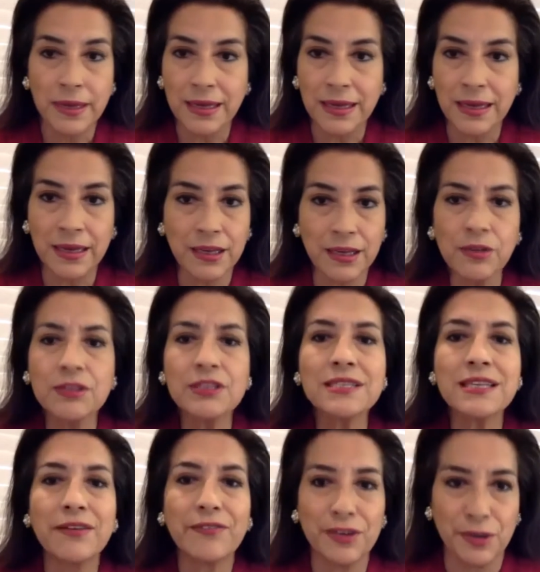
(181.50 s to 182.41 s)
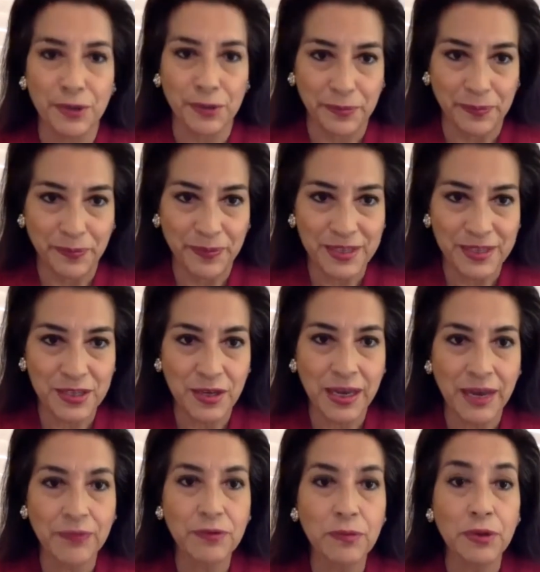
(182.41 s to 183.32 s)
You just never know. So you
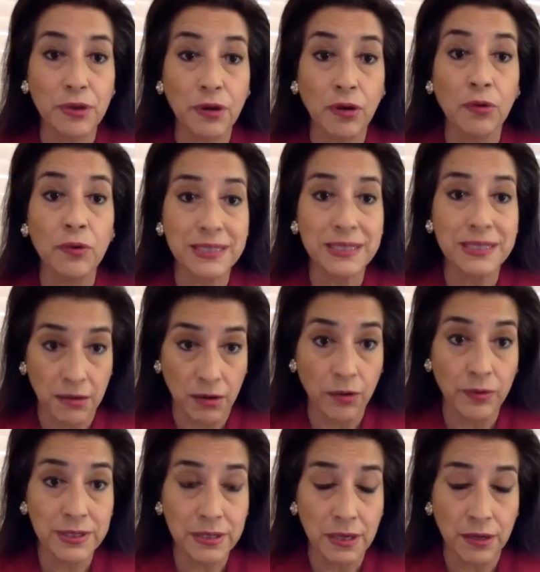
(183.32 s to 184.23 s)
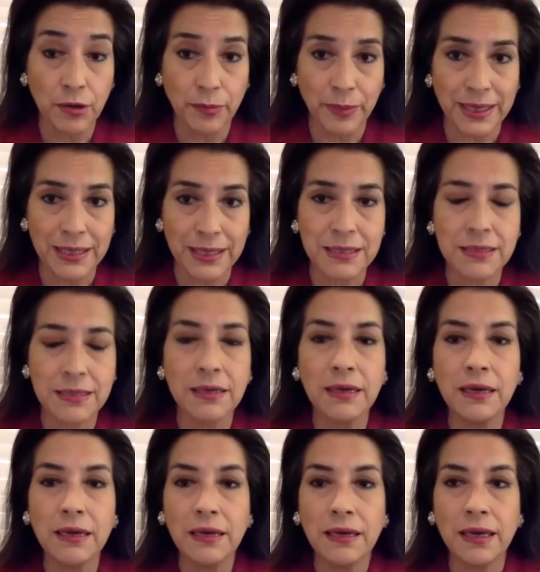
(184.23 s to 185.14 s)
have to be always on your best.
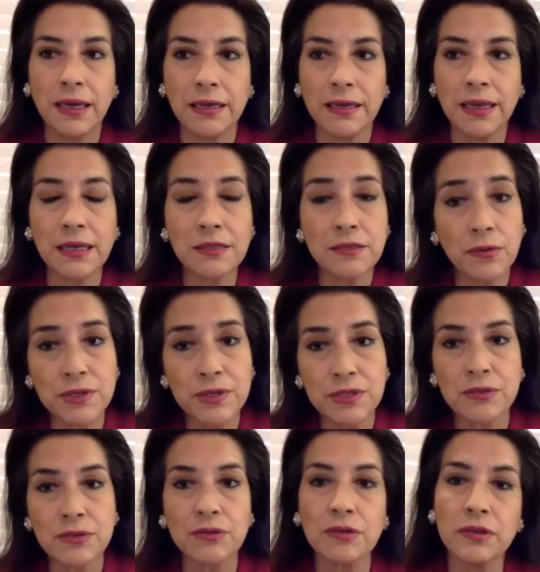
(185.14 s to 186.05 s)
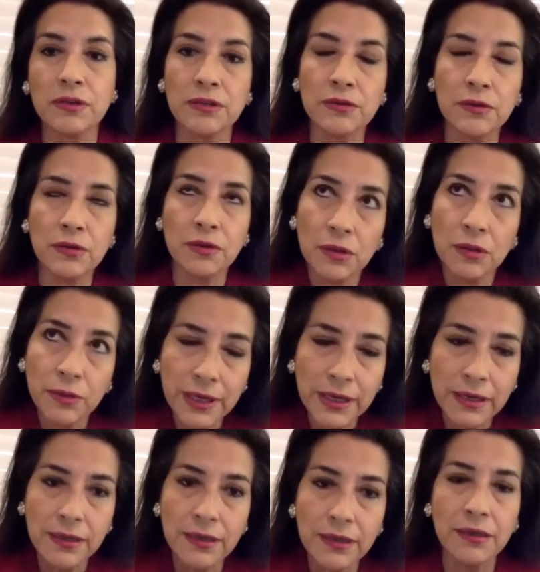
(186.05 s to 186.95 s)
And that's always true,
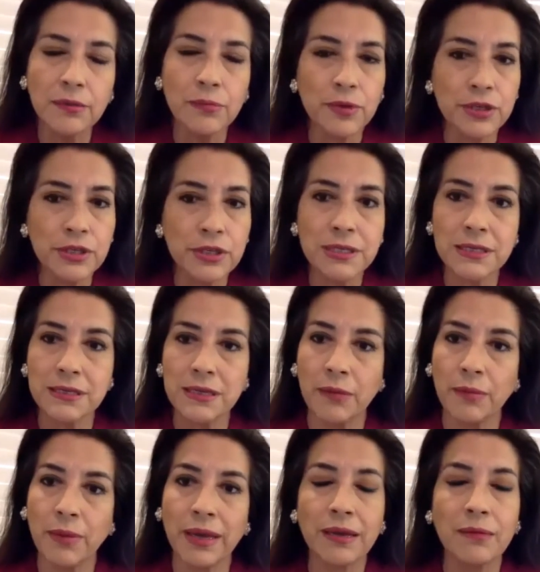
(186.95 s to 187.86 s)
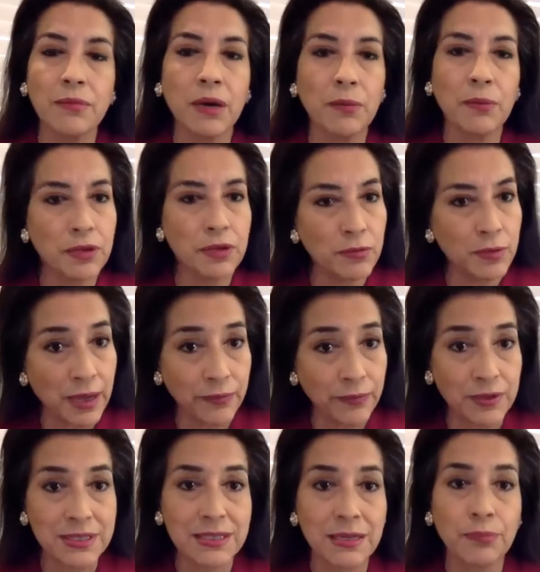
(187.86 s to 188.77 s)
including little emergencies that might come up and you have
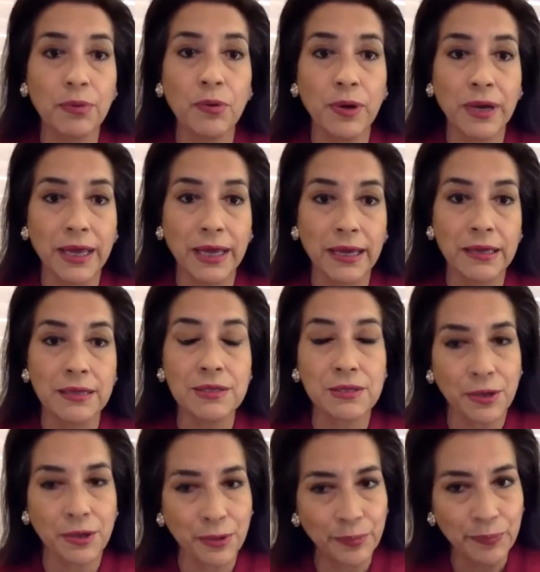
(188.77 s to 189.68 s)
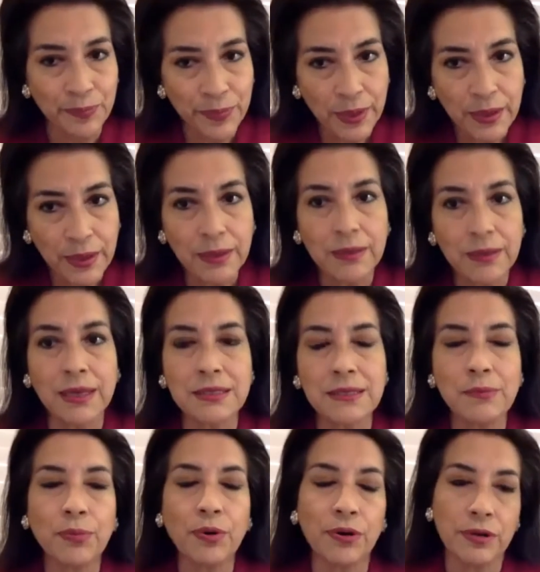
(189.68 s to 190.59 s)
to step away. So that's
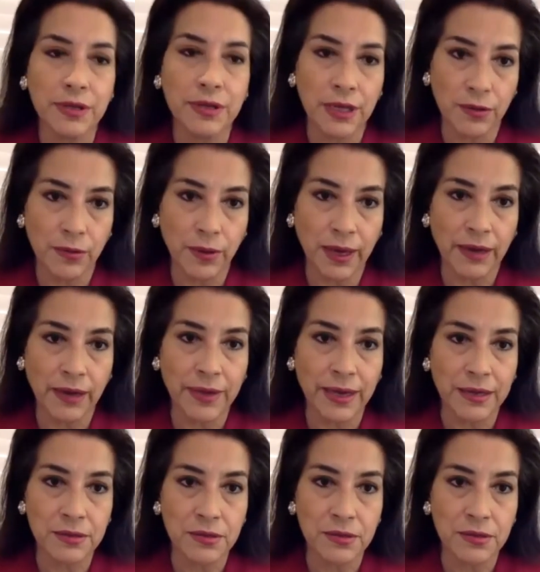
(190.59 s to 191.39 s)
important that you have that.